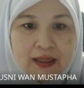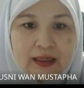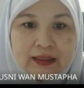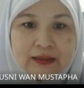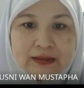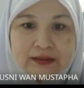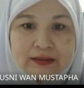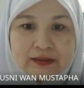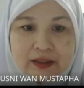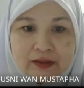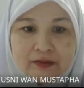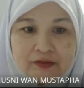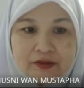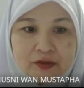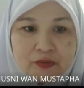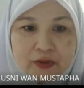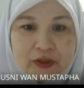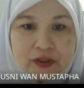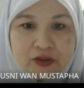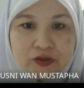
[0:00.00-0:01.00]
7
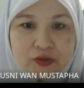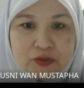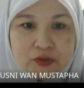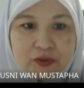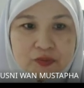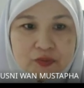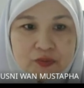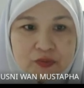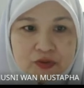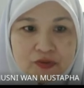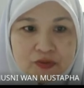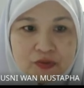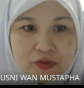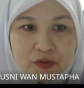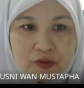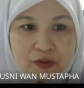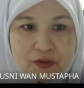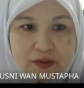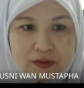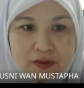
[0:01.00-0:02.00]
ways to improve your
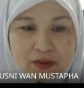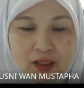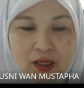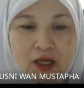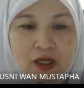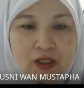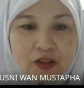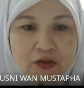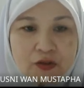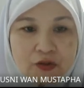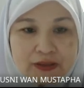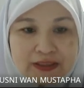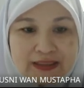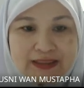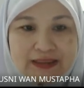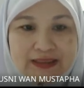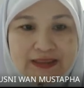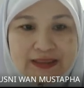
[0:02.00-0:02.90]
So this is the